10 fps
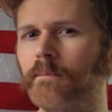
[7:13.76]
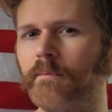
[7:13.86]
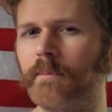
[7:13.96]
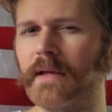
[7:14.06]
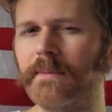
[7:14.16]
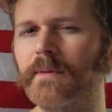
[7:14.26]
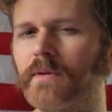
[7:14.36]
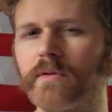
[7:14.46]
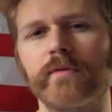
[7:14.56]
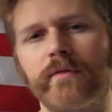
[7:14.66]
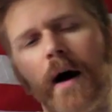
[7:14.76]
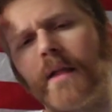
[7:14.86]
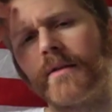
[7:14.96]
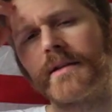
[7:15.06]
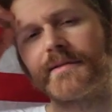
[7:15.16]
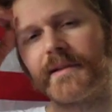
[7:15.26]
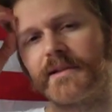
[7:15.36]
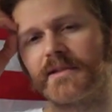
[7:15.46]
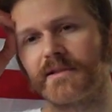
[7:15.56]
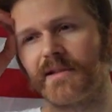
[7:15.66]
people who follow these
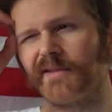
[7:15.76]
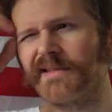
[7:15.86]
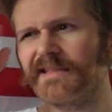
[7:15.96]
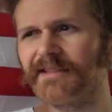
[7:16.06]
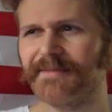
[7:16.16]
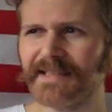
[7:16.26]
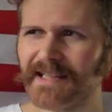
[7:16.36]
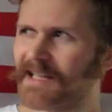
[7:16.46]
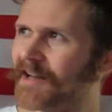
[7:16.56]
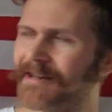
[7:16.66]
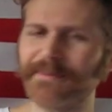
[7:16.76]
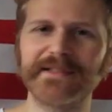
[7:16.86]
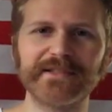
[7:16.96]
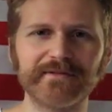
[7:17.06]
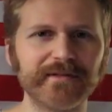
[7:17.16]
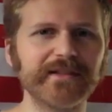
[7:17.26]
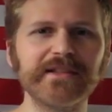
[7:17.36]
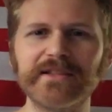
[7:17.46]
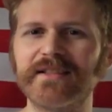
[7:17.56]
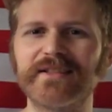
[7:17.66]
religions always seem to get caught up in these really
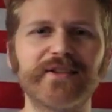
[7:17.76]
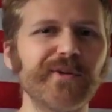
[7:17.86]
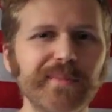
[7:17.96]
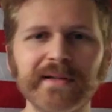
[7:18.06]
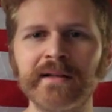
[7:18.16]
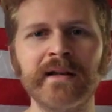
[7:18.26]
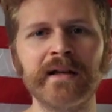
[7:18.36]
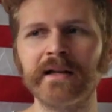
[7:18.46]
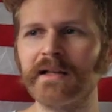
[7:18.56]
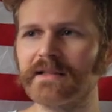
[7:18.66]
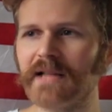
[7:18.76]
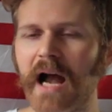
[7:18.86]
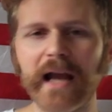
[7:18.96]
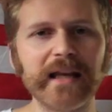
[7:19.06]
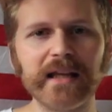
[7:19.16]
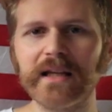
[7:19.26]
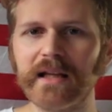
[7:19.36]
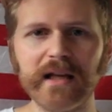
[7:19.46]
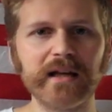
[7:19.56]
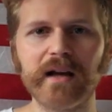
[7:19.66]
stupid,
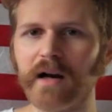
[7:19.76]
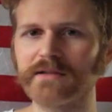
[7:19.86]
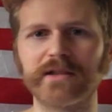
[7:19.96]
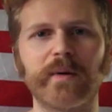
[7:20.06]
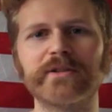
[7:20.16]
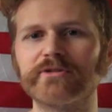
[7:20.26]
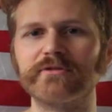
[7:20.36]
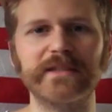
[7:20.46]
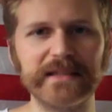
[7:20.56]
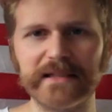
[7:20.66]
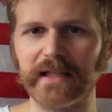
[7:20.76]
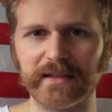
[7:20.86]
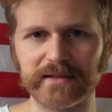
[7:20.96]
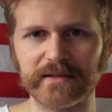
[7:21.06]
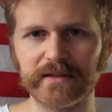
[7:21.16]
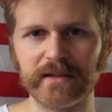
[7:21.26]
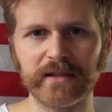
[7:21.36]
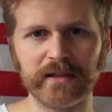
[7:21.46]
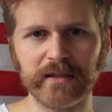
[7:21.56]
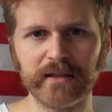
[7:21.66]
tiny, inconsequential details.
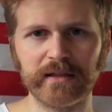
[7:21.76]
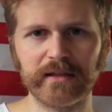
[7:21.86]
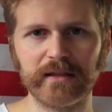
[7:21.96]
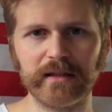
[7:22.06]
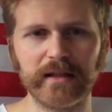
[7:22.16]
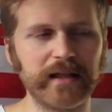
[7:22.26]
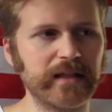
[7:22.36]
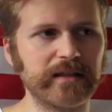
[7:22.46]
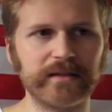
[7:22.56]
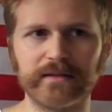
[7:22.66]
And